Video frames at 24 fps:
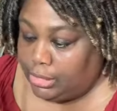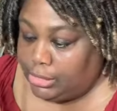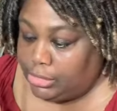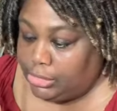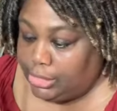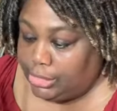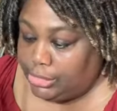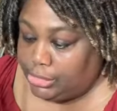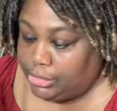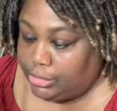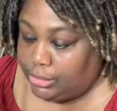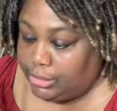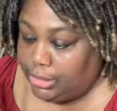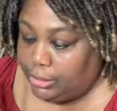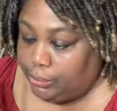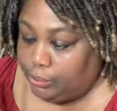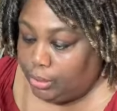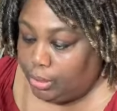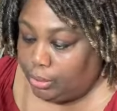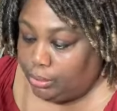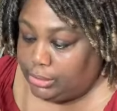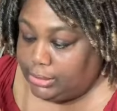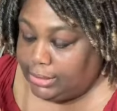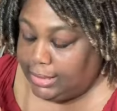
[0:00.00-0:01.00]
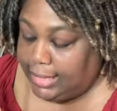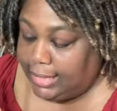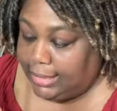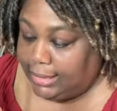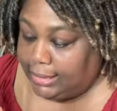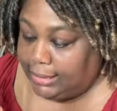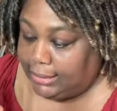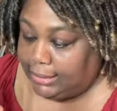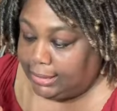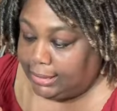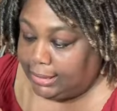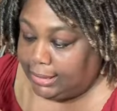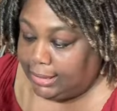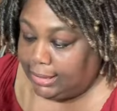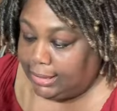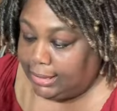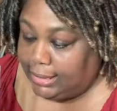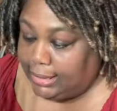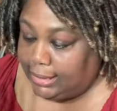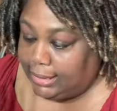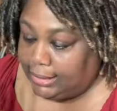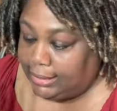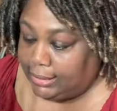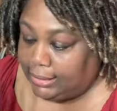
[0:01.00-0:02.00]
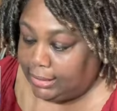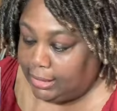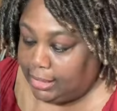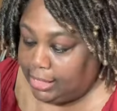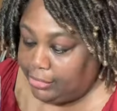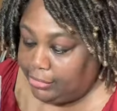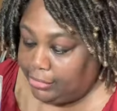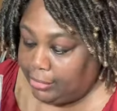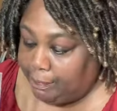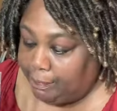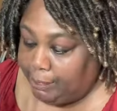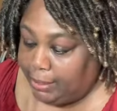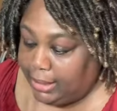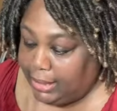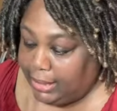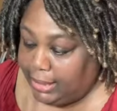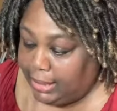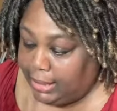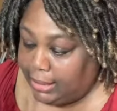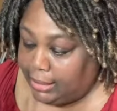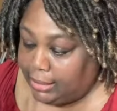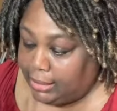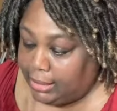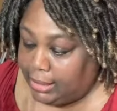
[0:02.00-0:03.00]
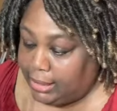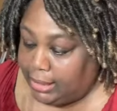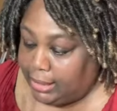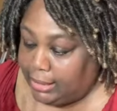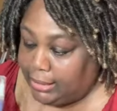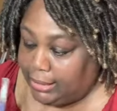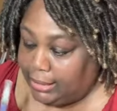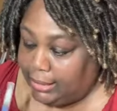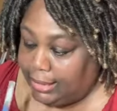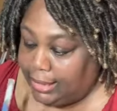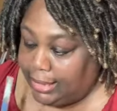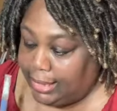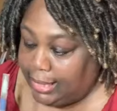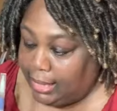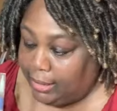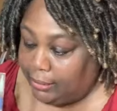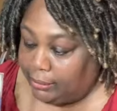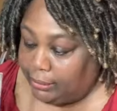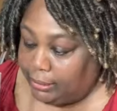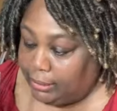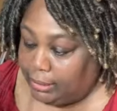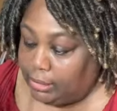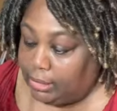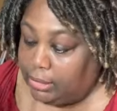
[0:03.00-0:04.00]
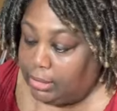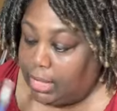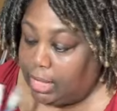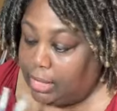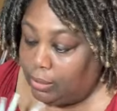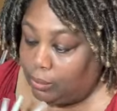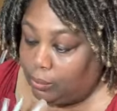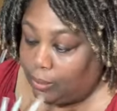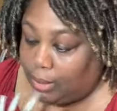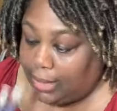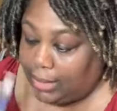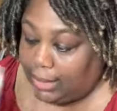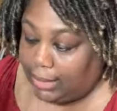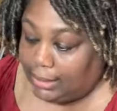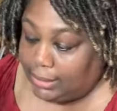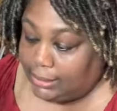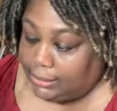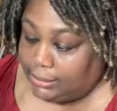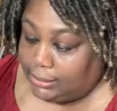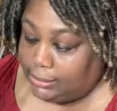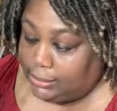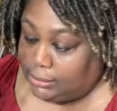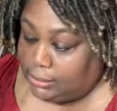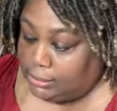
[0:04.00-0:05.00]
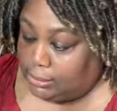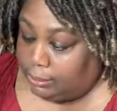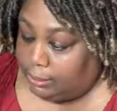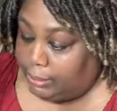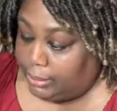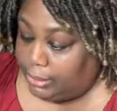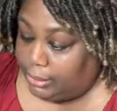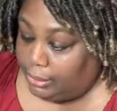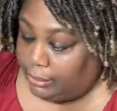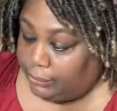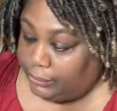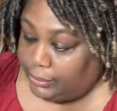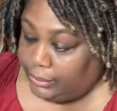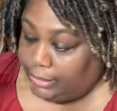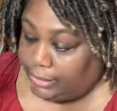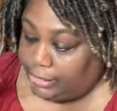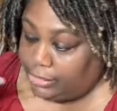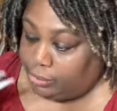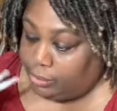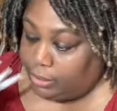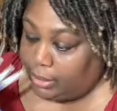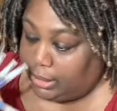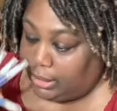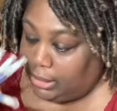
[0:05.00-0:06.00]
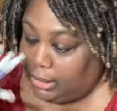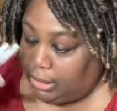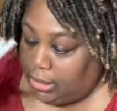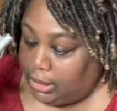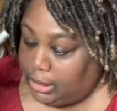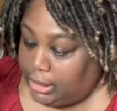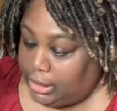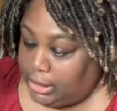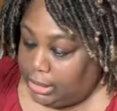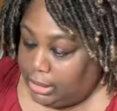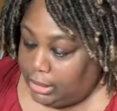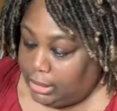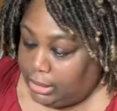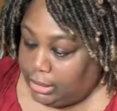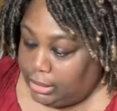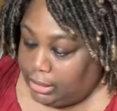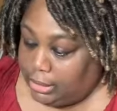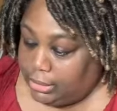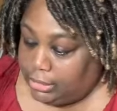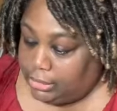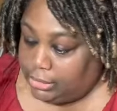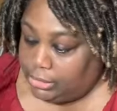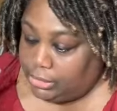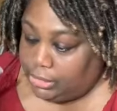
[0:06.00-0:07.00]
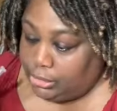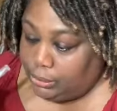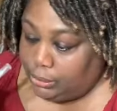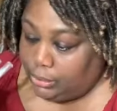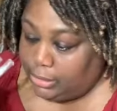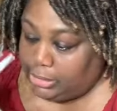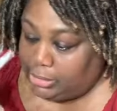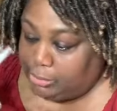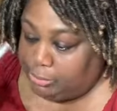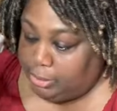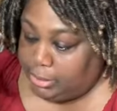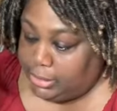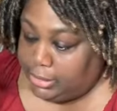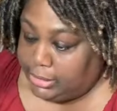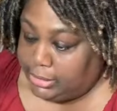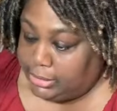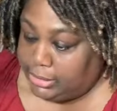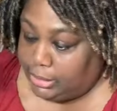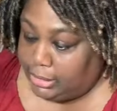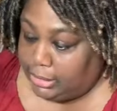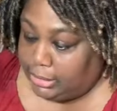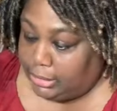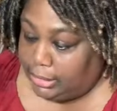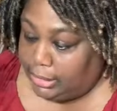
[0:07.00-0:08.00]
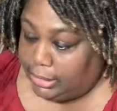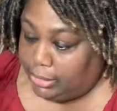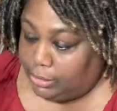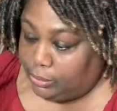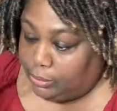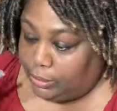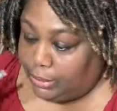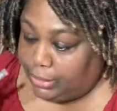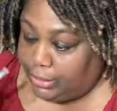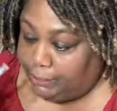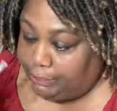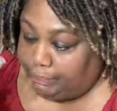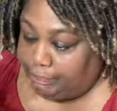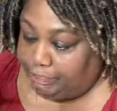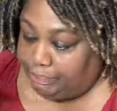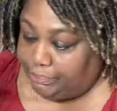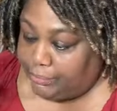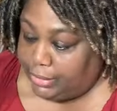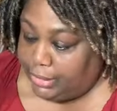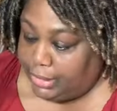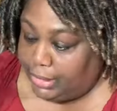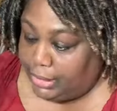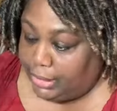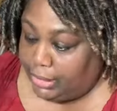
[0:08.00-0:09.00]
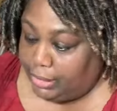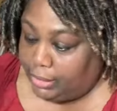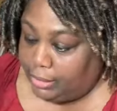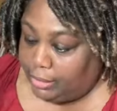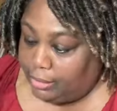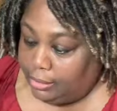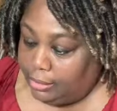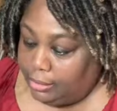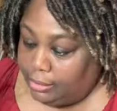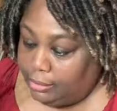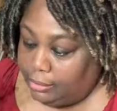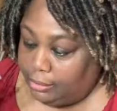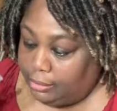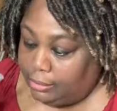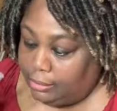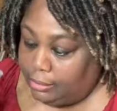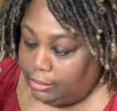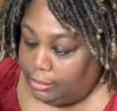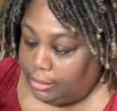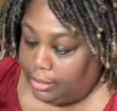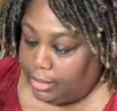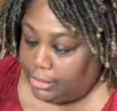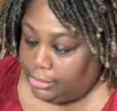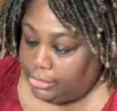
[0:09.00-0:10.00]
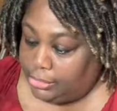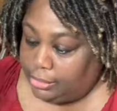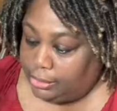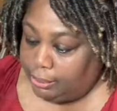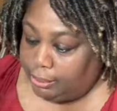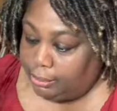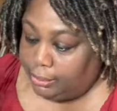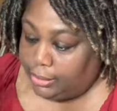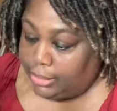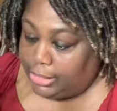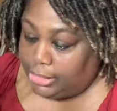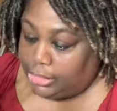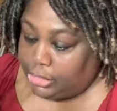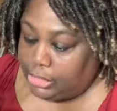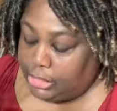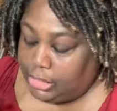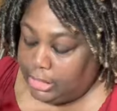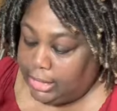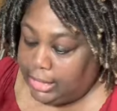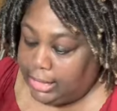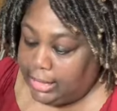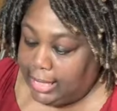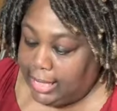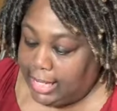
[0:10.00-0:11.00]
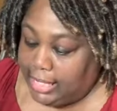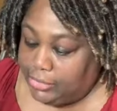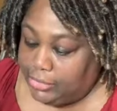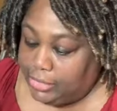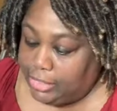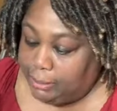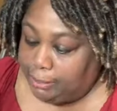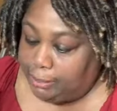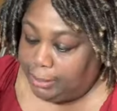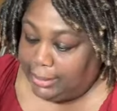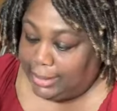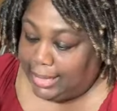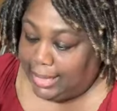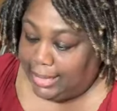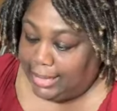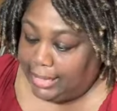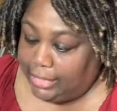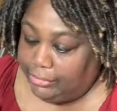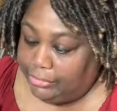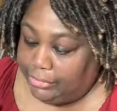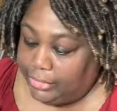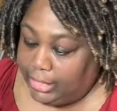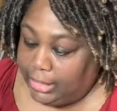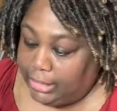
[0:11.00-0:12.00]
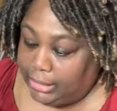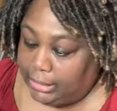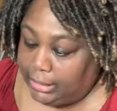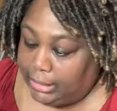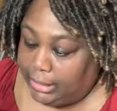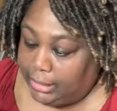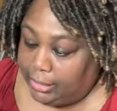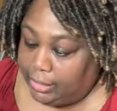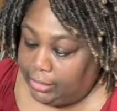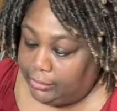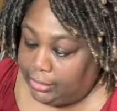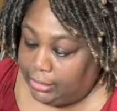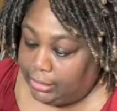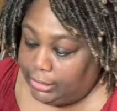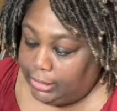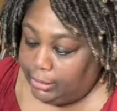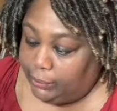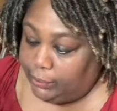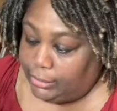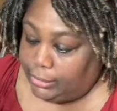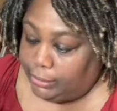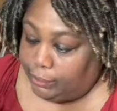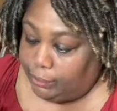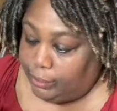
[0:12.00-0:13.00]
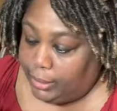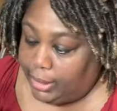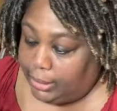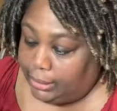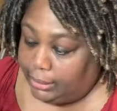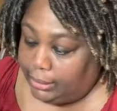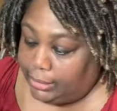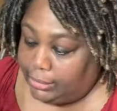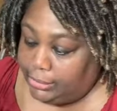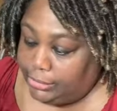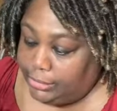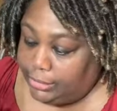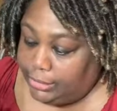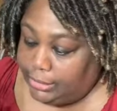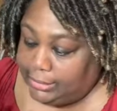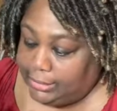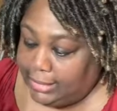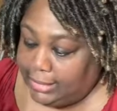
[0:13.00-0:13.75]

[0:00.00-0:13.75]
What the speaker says: Gently rotate the end of the pen clockwise, so it'll be going this way, to dispense the liquid onto the brush. And then apply a thin layer of the liquid directly onto the